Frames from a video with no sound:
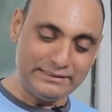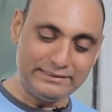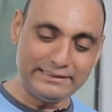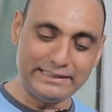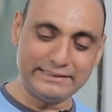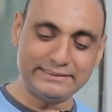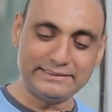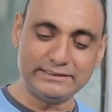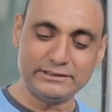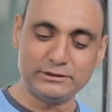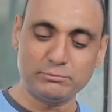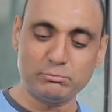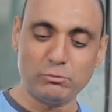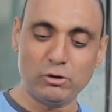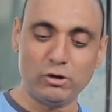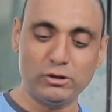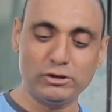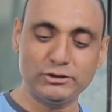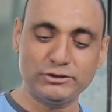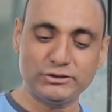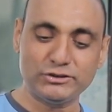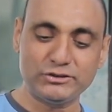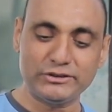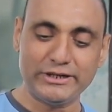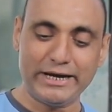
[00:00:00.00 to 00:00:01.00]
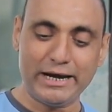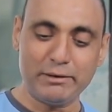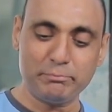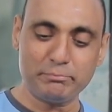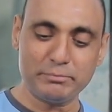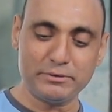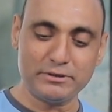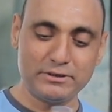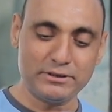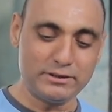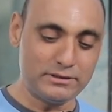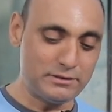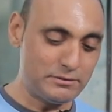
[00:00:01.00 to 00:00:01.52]
That's a small
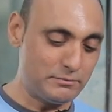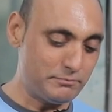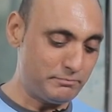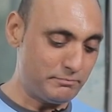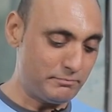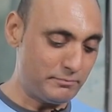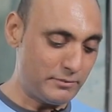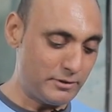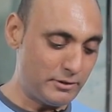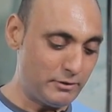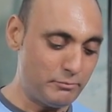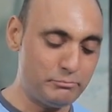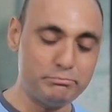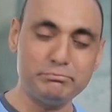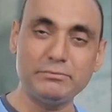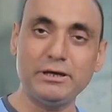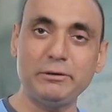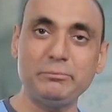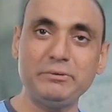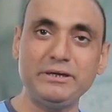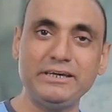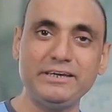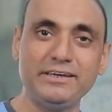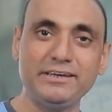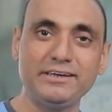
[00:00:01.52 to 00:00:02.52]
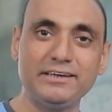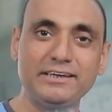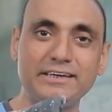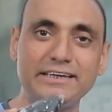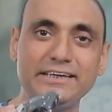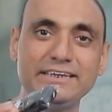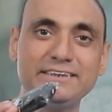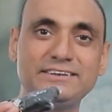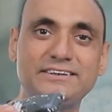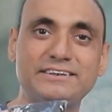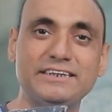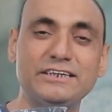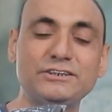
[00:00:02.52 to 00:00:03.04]
strap. Maybe
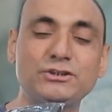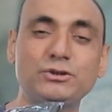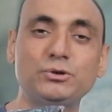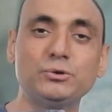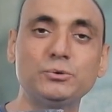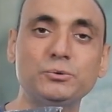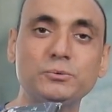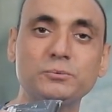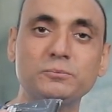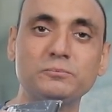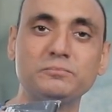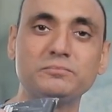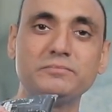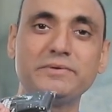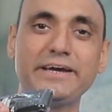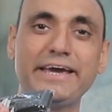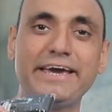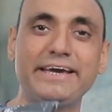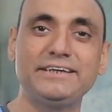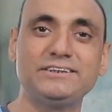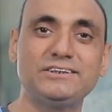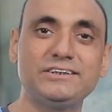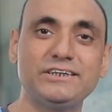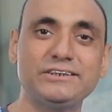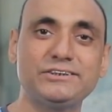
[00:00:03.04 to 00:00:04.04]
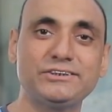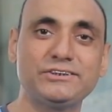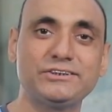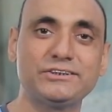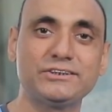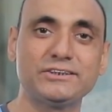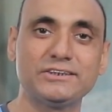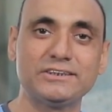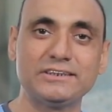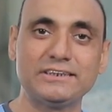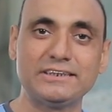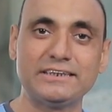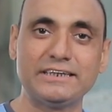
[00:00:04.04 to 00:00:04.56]
it's just to adjust
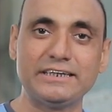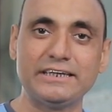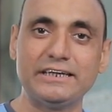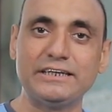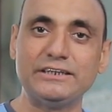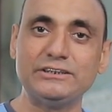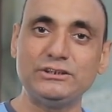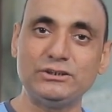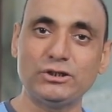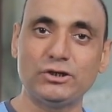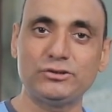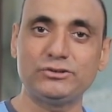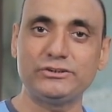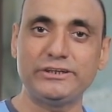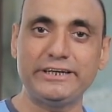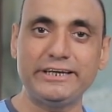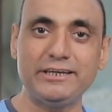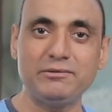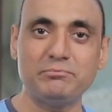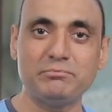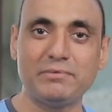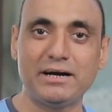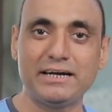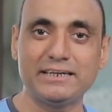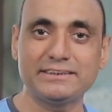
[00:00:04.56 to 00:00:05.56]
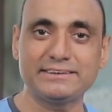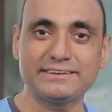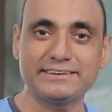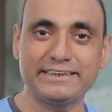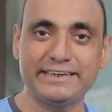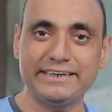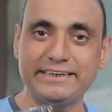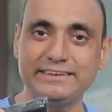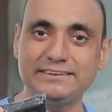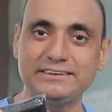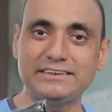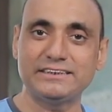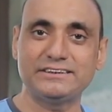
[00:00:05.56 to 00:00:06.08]
your training mask
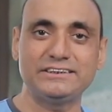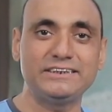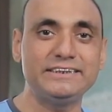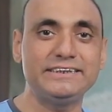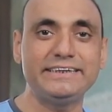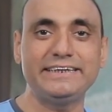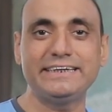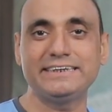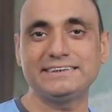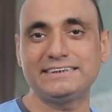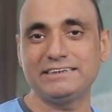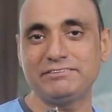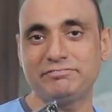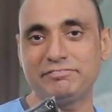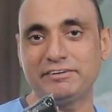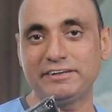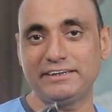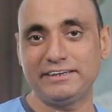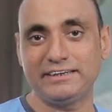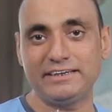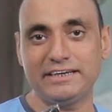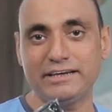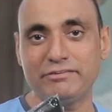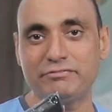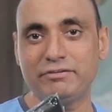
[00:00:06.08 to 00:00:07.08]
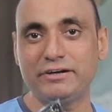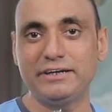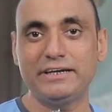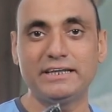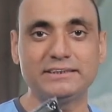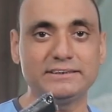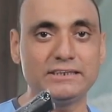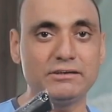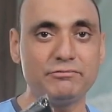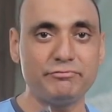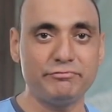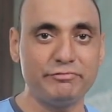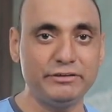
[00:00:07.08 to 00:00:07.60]
just in case if it
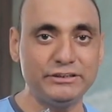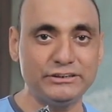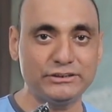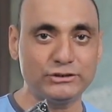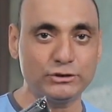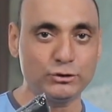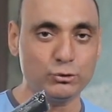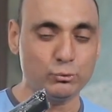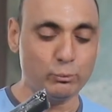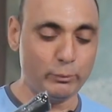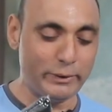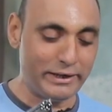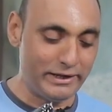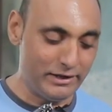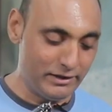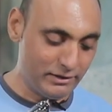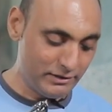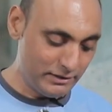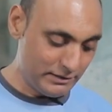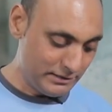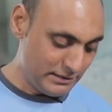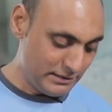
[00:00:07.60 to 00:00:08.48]
doesn't fit you well.